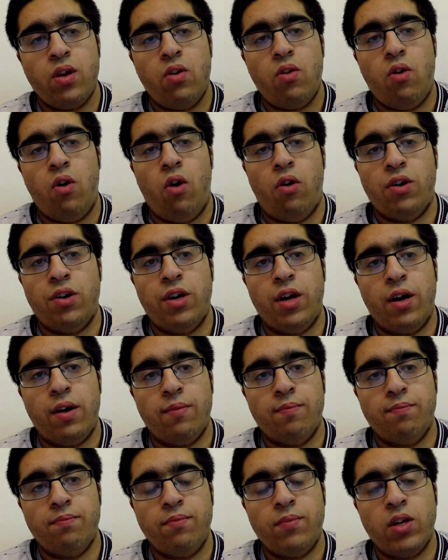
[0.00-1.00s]

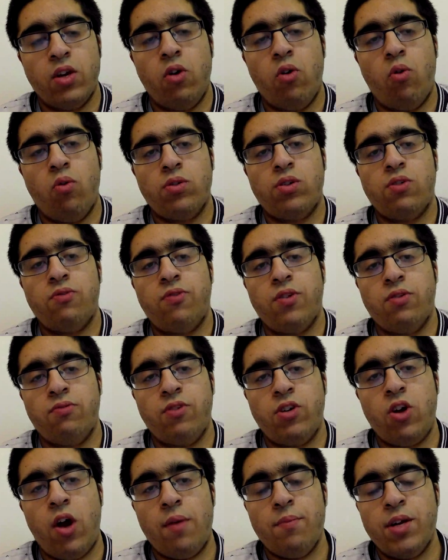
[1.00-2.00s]
also for the
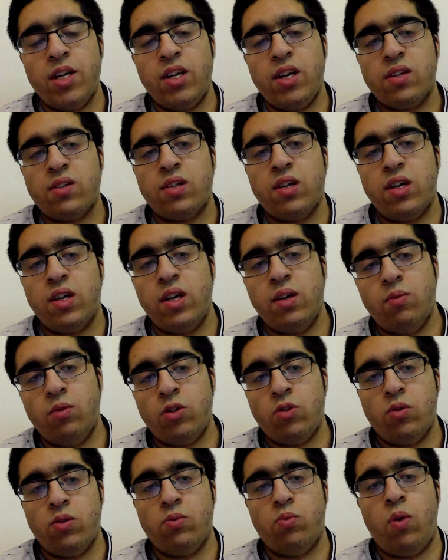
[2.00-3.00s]
video I made yesterday,
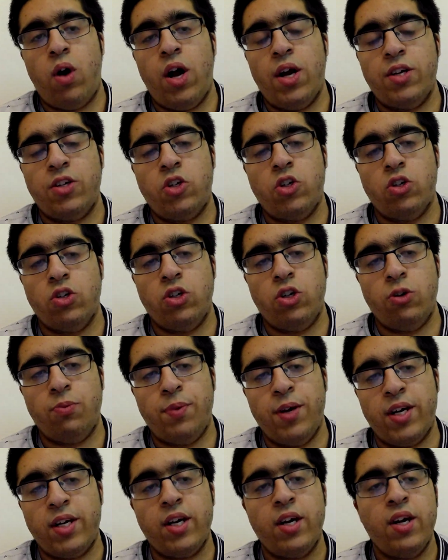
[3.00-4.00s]
which was why should you
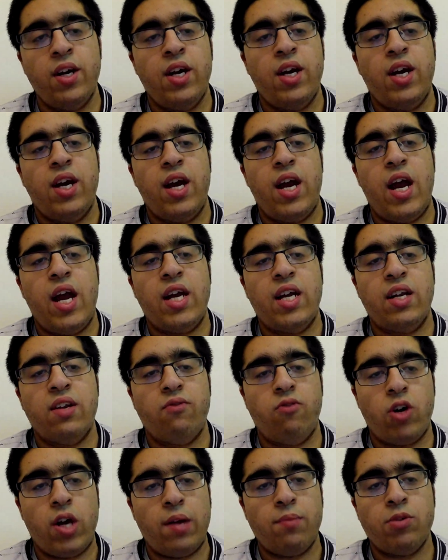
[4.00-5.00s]
pick
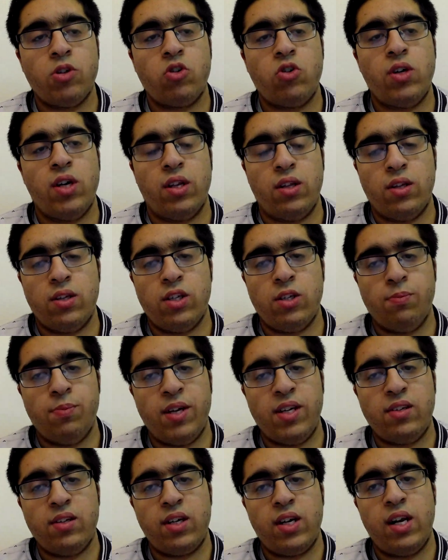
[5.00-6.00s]
A-level chemistry, and this is
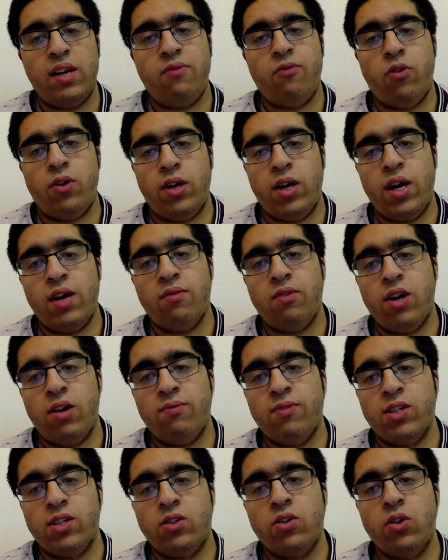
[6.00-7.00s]
basically for year
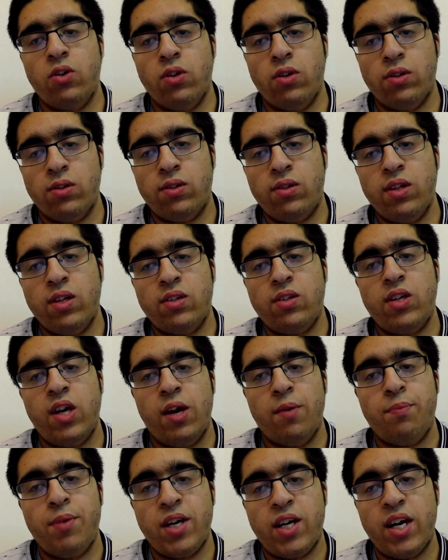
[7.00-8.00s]
11 students this
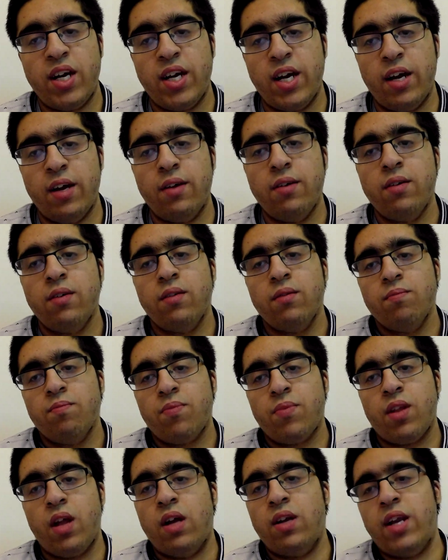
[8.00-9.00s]
year, picking it
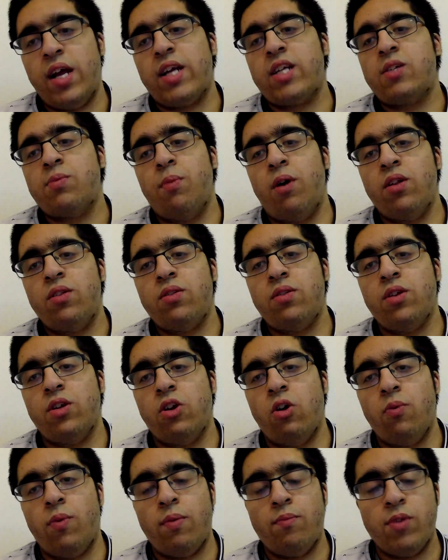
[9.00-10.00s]
next month,
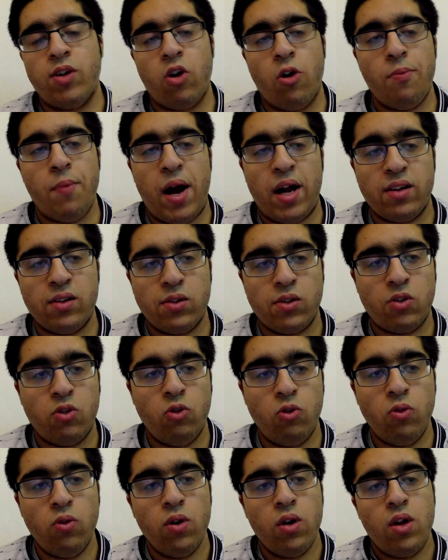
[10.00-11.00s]
when we go back to
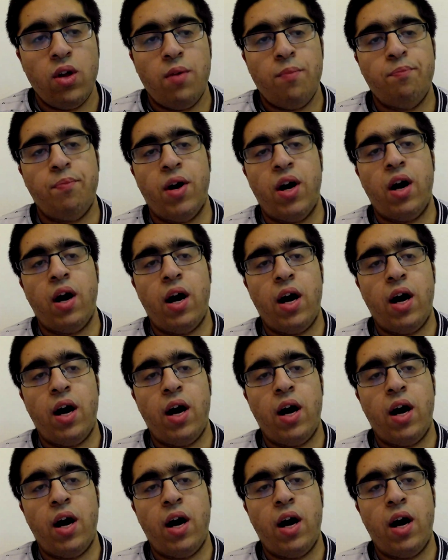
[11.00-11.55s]
school. But